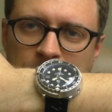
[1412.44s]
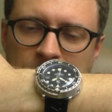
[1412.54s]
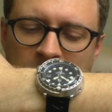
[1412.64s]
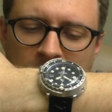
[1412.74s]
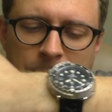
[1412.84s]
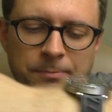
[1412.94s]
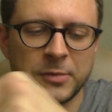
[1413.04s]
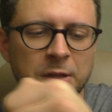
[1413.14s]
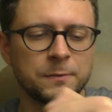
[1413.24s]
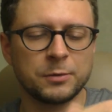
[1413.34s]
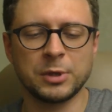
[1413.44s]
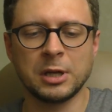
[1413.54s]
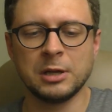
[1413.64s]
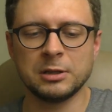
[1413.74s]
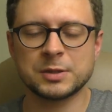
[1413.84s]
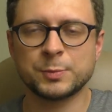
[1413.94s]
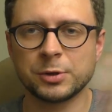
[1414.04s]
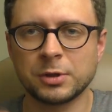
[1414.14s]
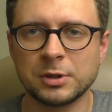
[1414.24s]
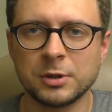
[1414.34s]
Nah, not for me. Let's
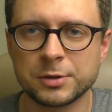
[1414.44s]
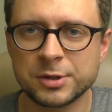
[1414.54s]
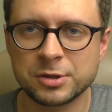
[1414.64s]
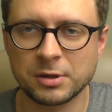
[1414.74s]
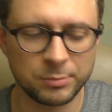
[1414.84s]
put on the original